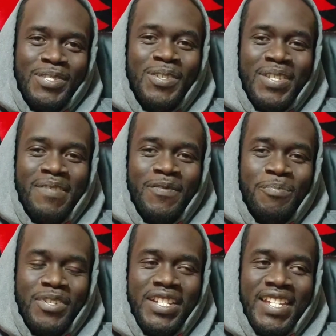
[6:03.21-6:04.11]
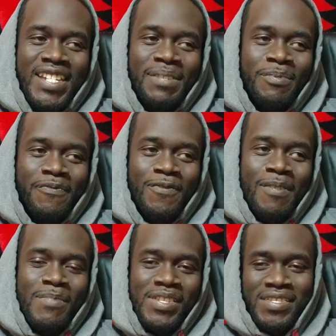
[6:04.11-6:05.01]
He's going to give a pretty itty
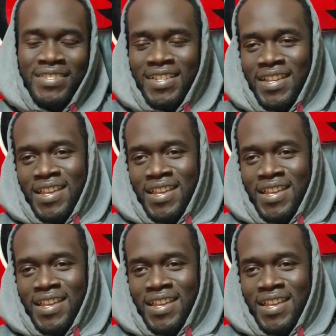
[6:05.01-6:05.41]
performance.